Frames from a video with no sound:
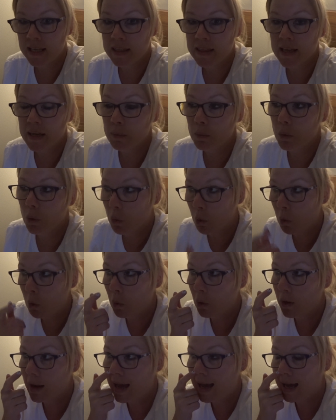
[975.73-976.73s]
They were
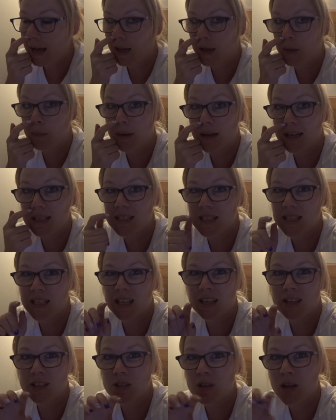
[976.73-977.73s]
all at capacity
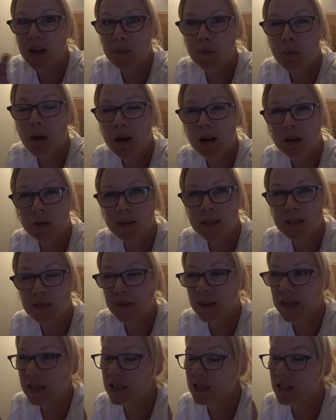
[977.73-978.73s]
because you had park
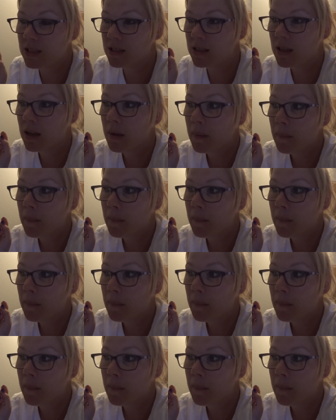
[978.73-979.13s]
reservations.